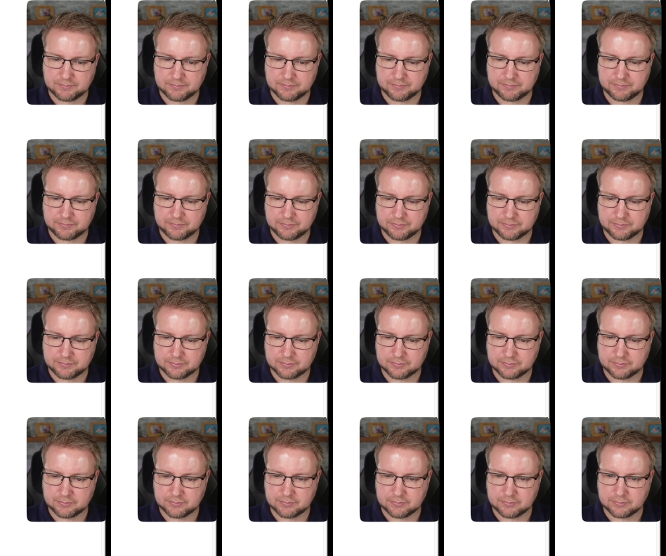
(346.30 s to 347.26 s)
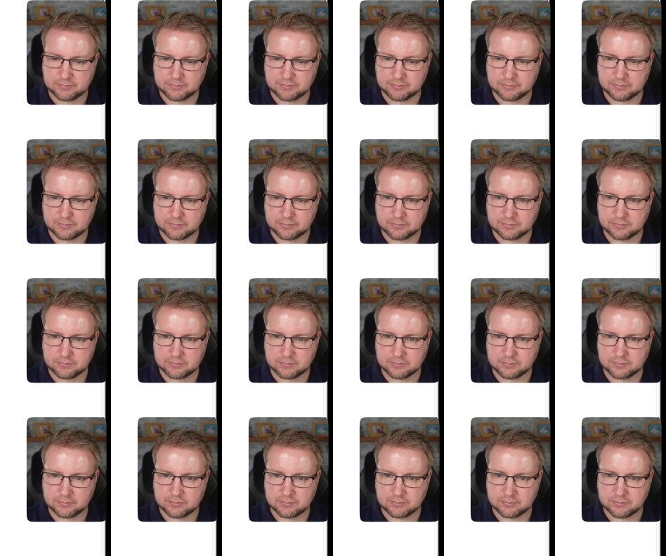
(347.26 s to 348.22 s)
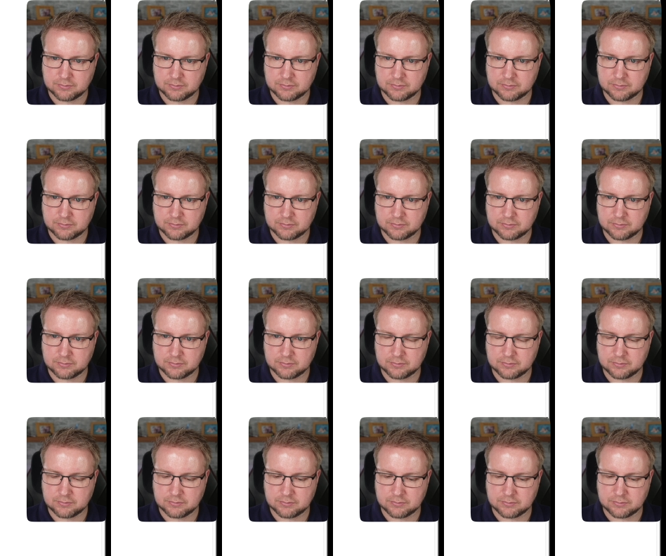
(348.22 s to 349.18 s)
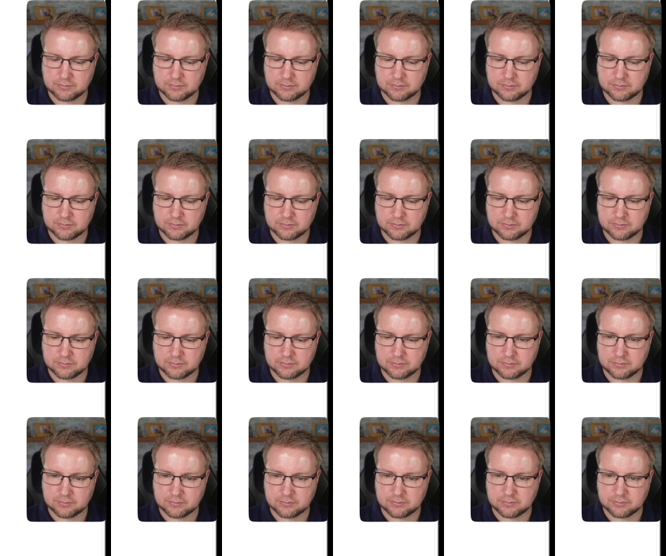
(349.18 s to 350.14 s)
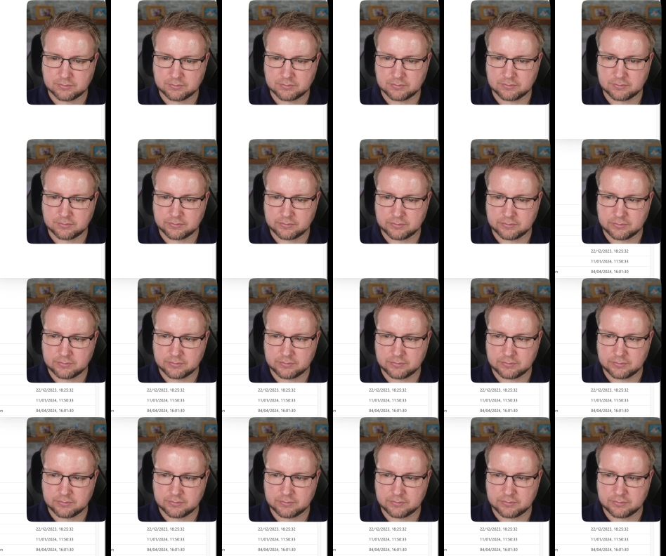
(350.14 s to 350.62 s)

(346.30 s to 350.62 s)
[no speech]